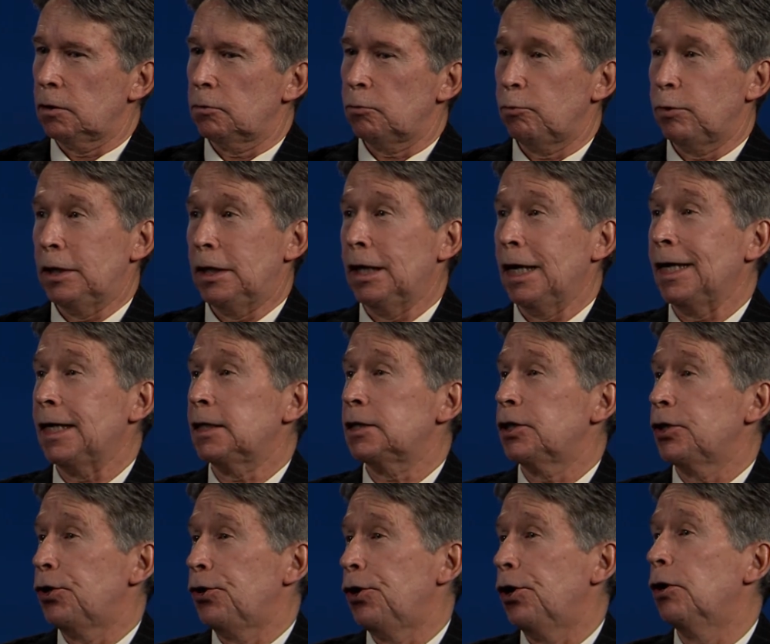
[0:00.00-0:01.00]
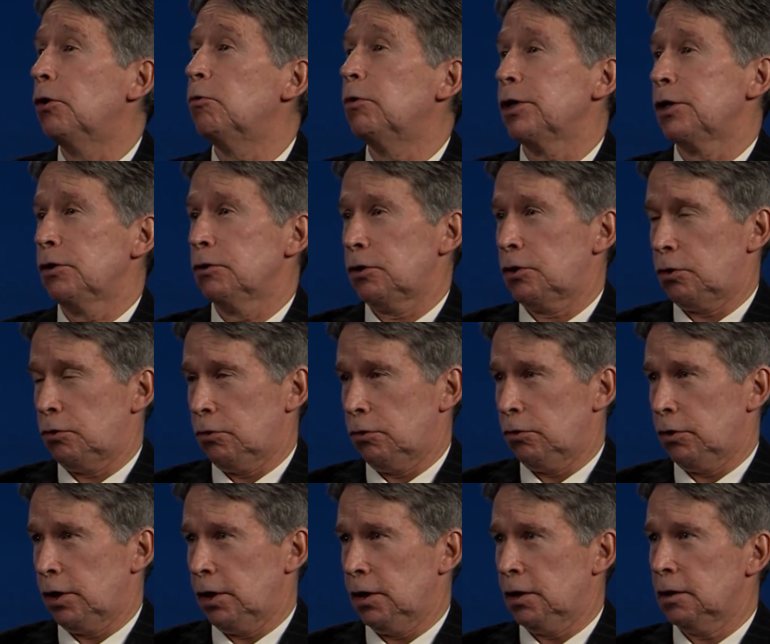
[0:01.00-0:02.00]
would like to know what your
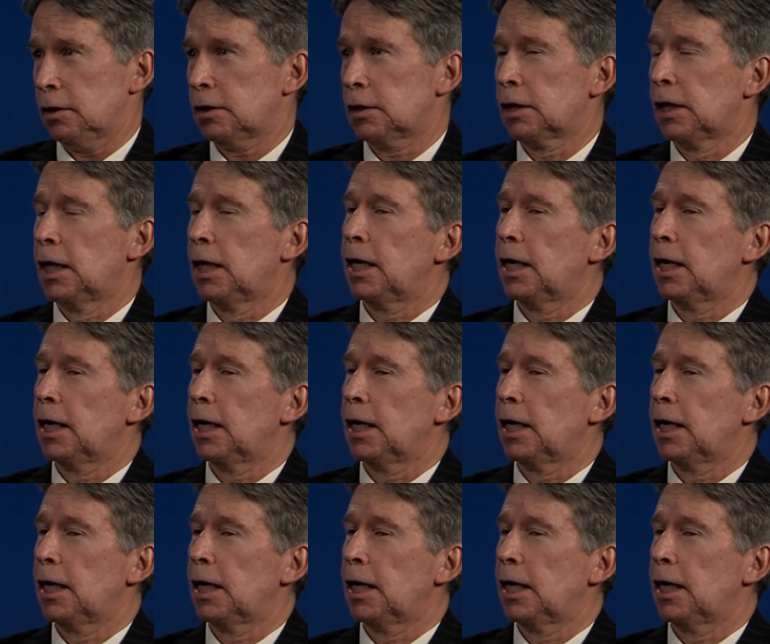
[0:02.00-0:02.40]
story is.